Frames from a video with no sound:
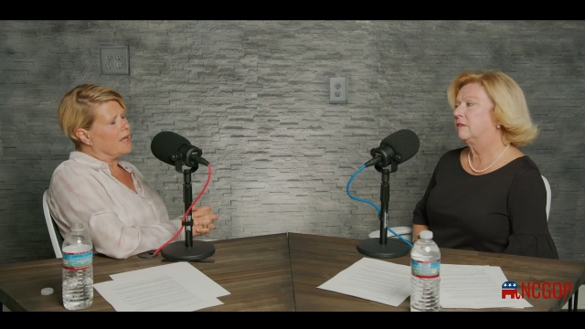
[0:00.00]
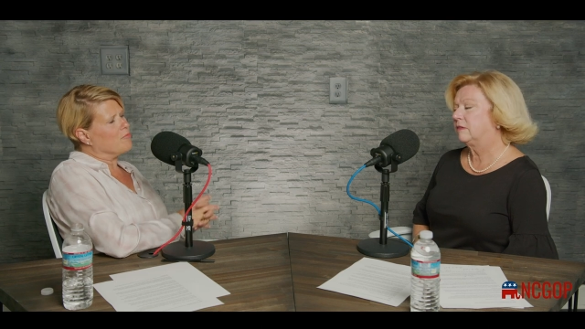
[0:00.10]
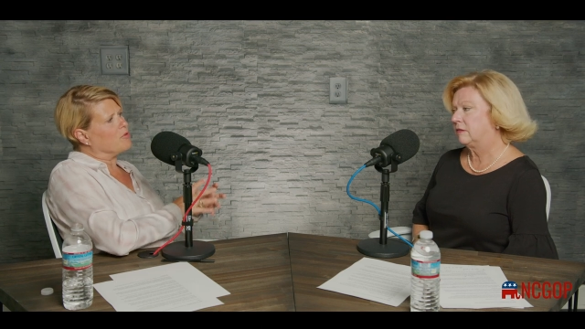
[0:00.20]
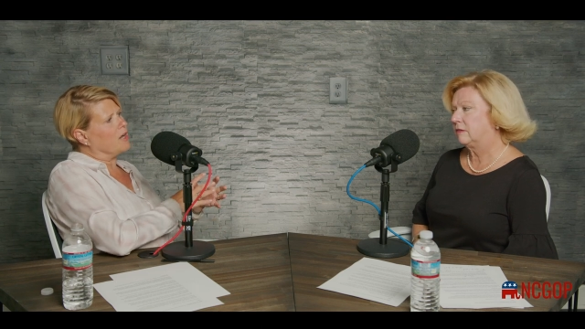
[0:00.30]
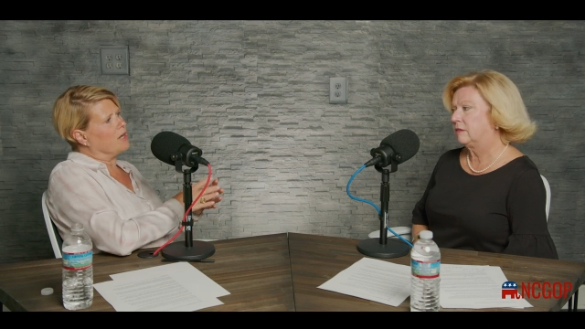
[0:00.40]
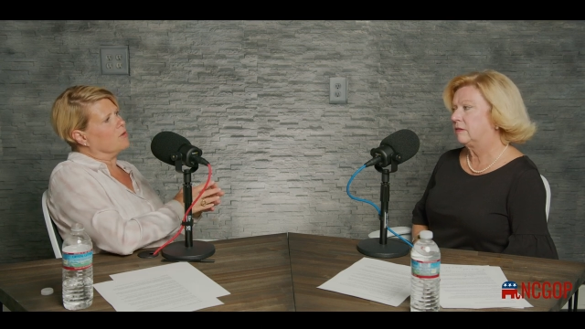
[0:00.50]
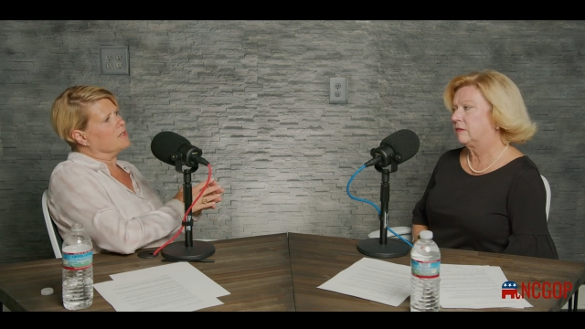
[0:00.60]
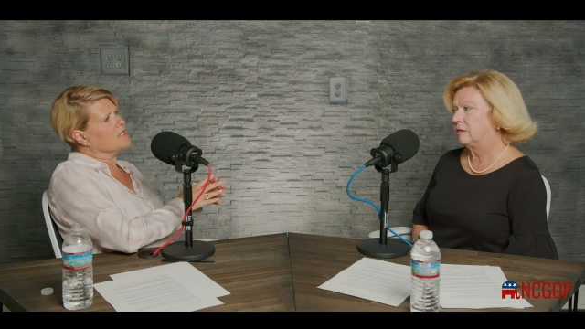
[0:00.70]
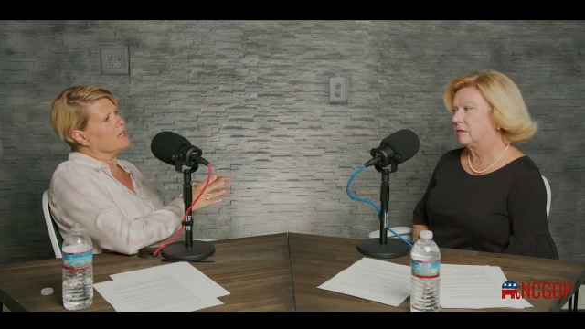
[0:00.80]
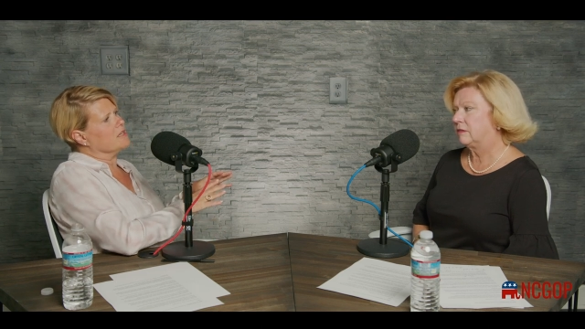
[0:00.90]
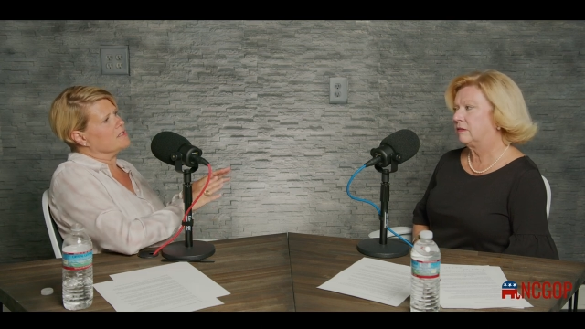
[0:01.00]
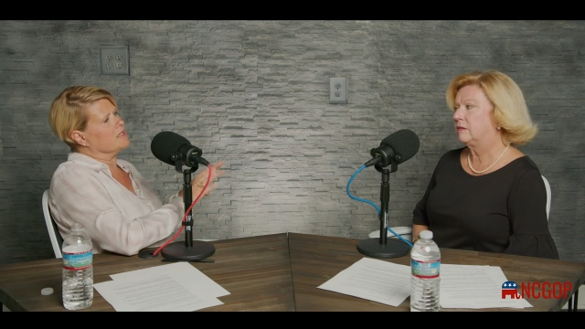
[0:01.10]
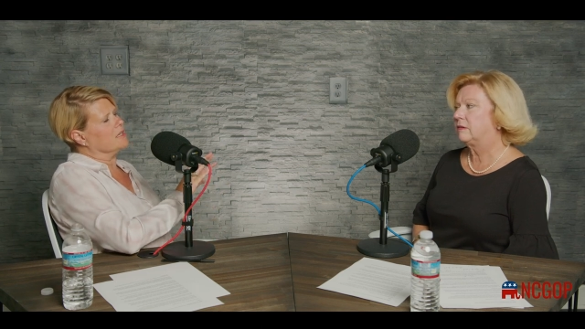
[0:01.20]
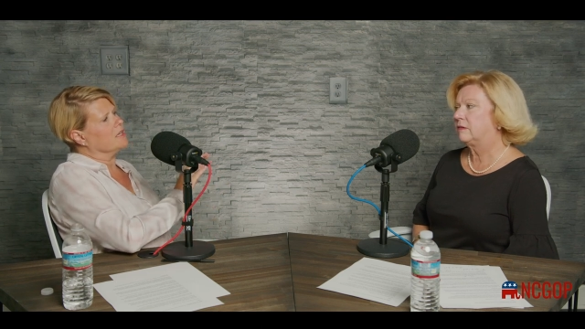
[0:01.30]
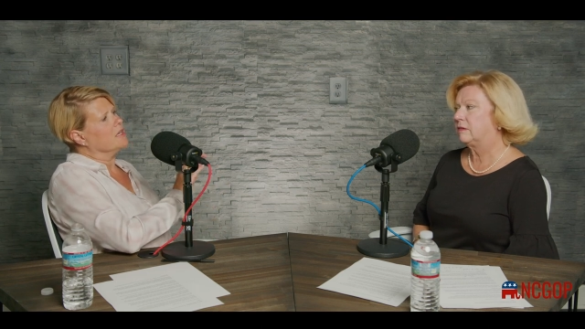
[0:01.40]
Speaker 1: and
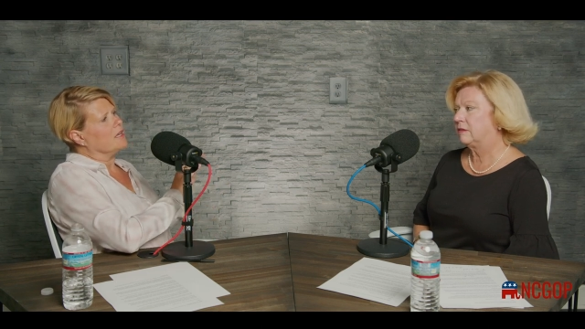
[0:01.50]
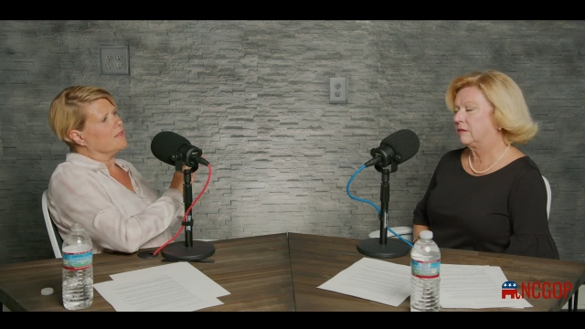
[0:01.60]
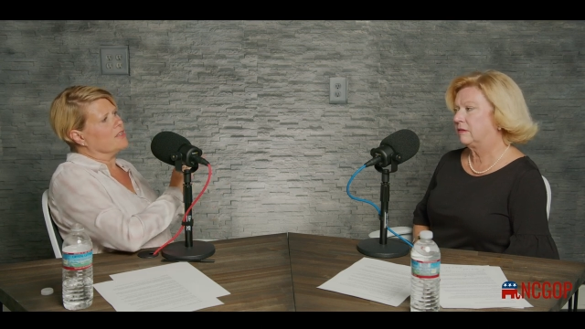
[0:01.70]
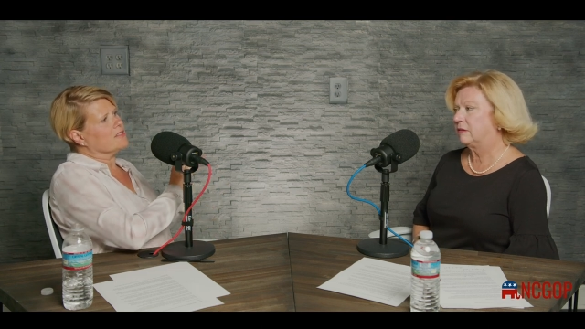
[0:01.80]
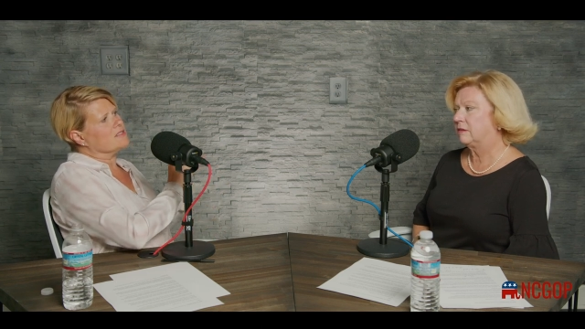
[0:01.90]
prioritizing the